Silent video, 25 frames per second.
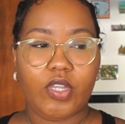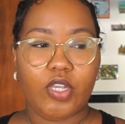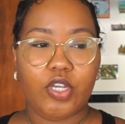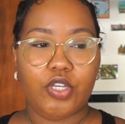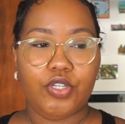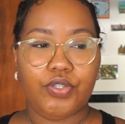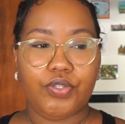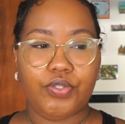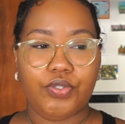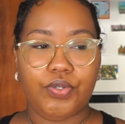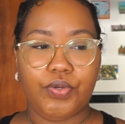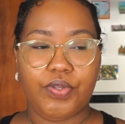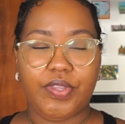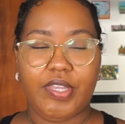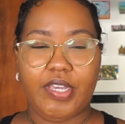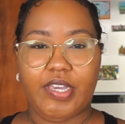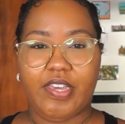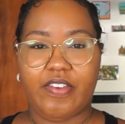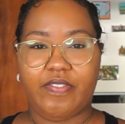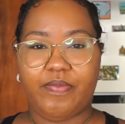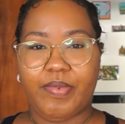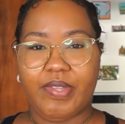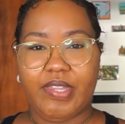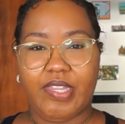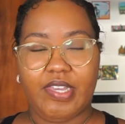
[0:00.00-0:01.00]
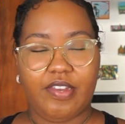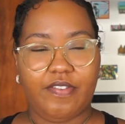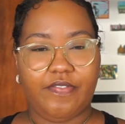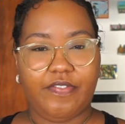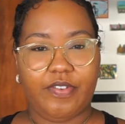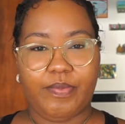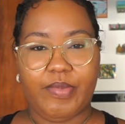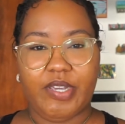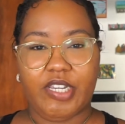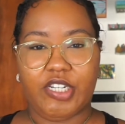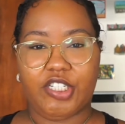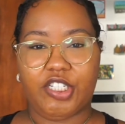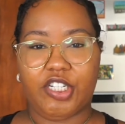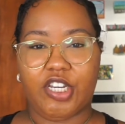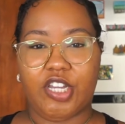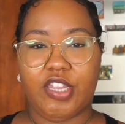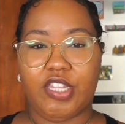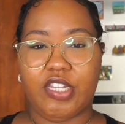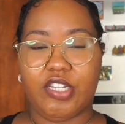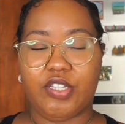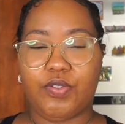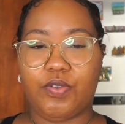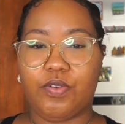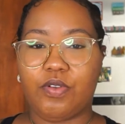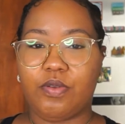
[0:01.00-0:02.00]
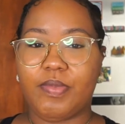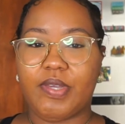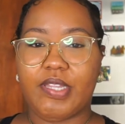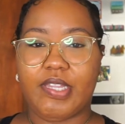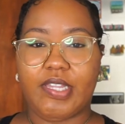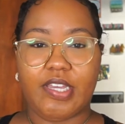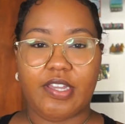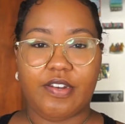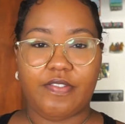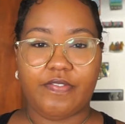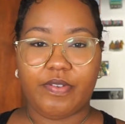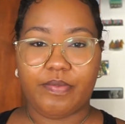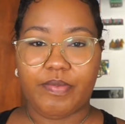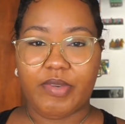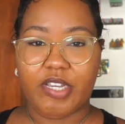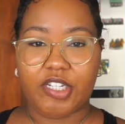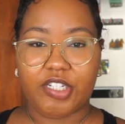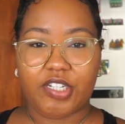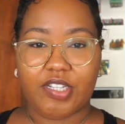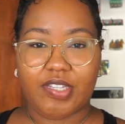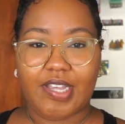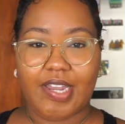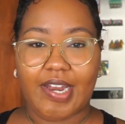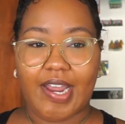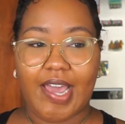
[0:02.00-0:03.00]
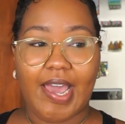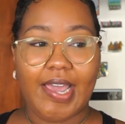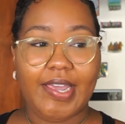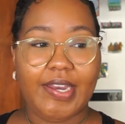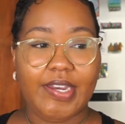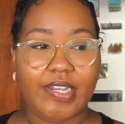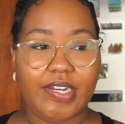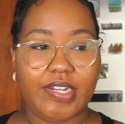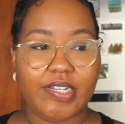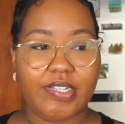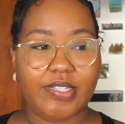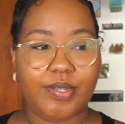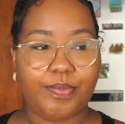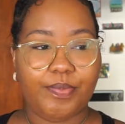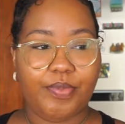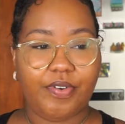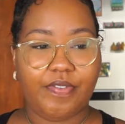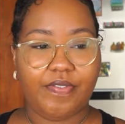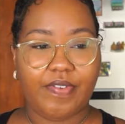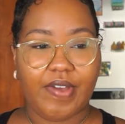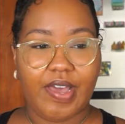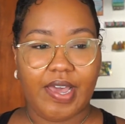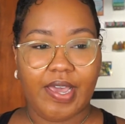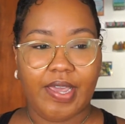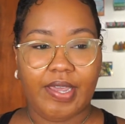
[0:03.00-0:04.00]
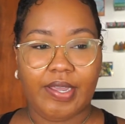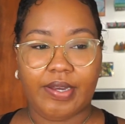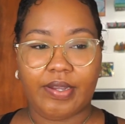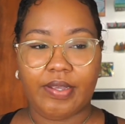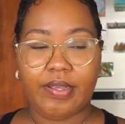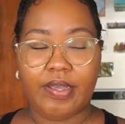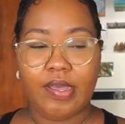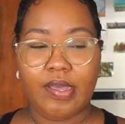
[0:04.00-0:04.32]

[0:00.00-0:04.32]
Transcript: So they gave me the information, they told me the information that I needed to provide.